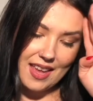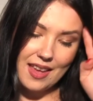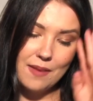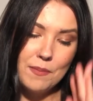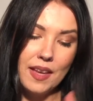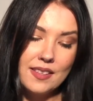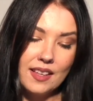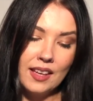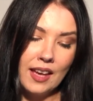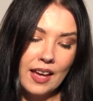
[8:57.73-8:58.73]
And
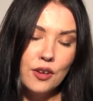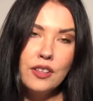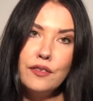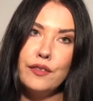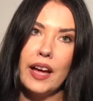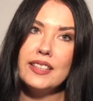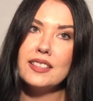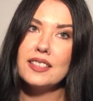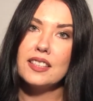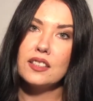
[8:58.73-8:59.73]
basically I couldn't find
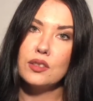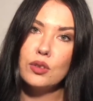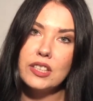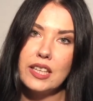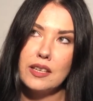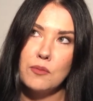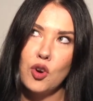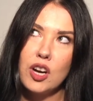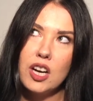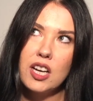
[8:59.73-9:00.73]
this in the stores
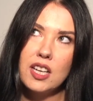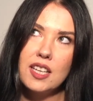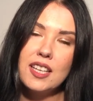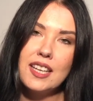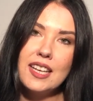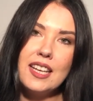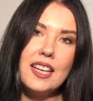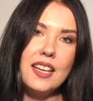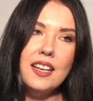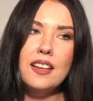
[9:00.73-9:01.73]
anymore,
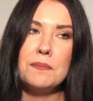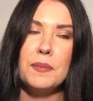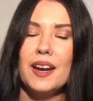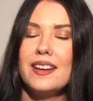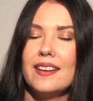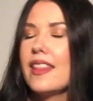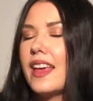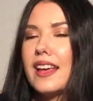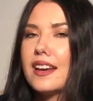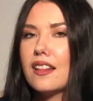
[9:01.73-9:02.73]
but I didn't
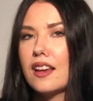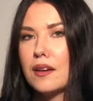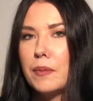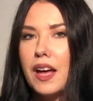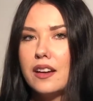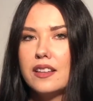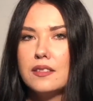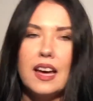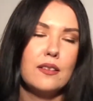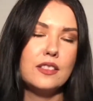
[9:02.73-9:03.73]
think anything about it.
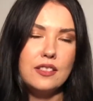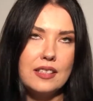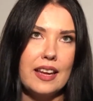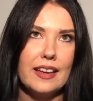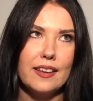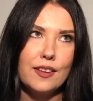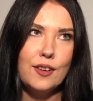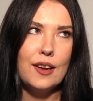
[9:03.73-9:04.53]
I was just like, you know,